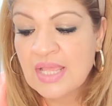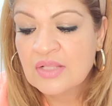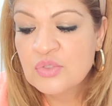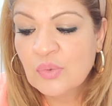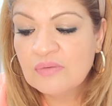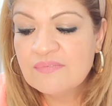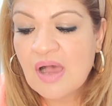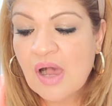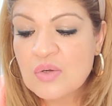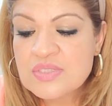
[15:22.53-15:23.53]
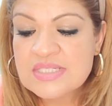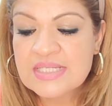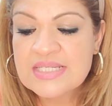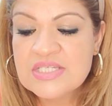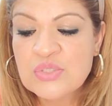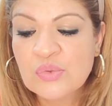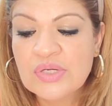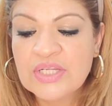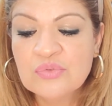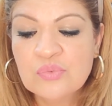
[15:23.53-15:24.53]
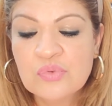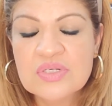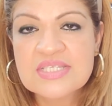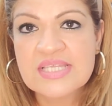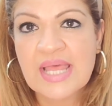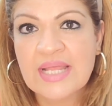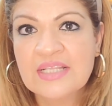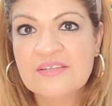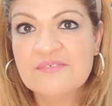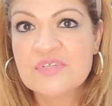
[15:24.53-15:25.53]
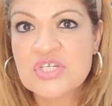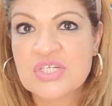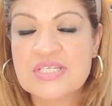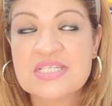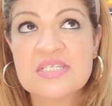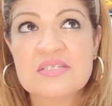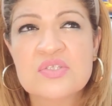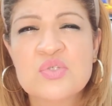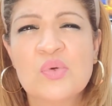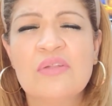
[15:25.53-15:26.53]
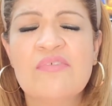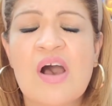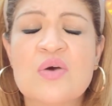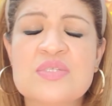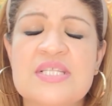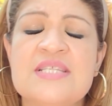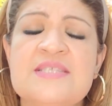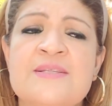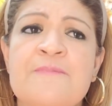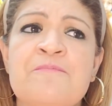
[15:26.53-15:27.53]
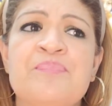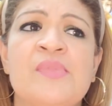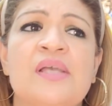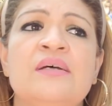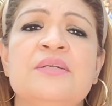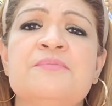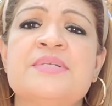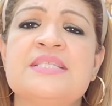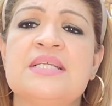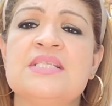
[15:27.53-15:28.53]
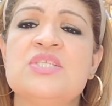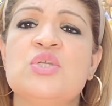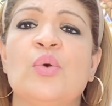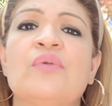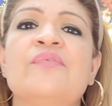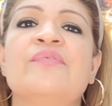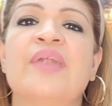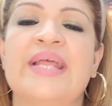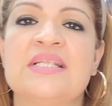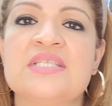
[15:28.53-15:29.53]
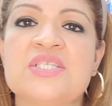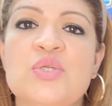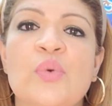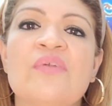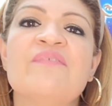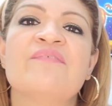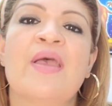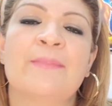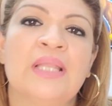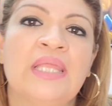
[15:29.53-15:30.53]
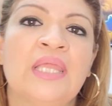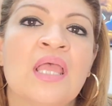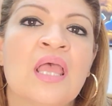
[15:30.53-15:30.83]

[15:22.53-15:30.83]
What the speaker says: 12th house is your networks and visions. 12th house is represents your friends, your family,